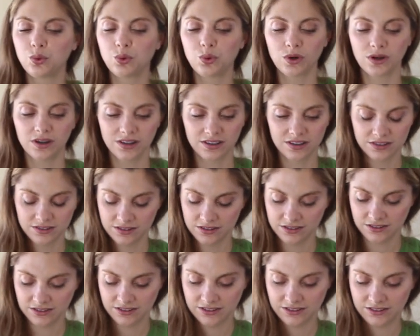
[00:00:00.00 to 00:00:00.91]

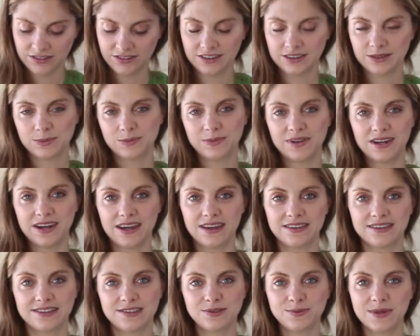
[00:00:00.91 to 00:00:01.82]
I mean,
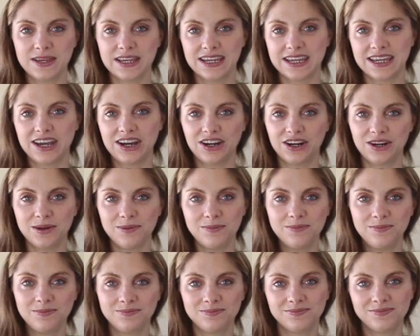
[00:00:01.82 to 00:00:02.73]
that smells like carob.
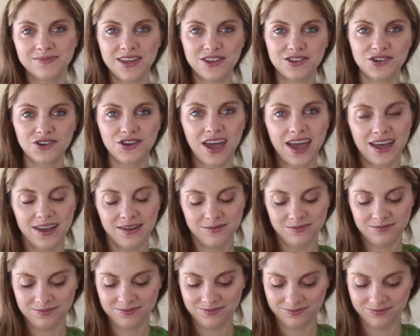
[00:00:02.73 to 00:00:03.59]
That's okay.